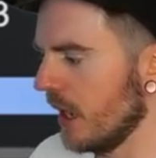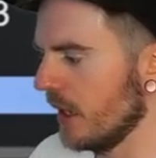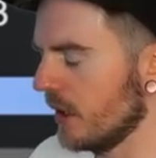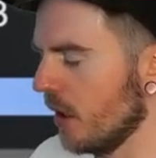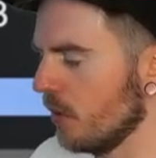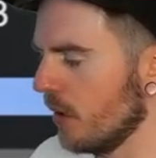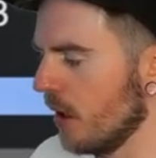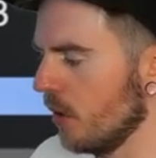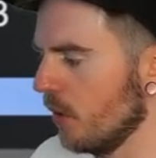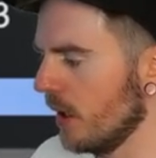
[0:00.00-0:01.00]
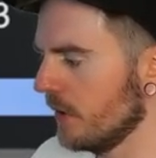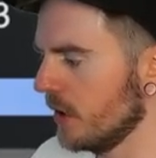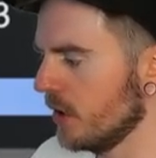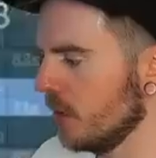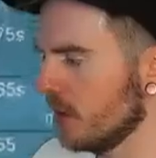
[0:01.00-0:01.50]
I don't know if
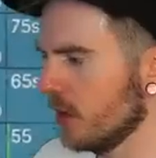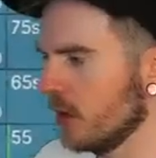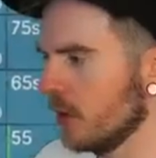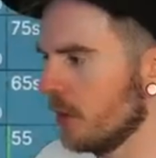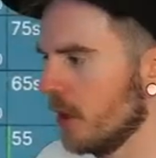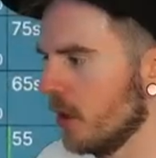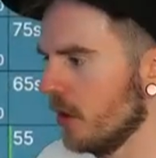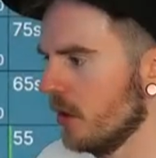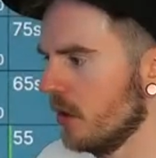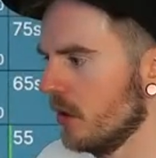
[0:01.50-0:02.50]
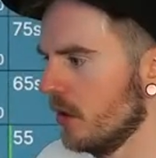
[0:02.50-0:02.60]
GTO Wizard does it pure.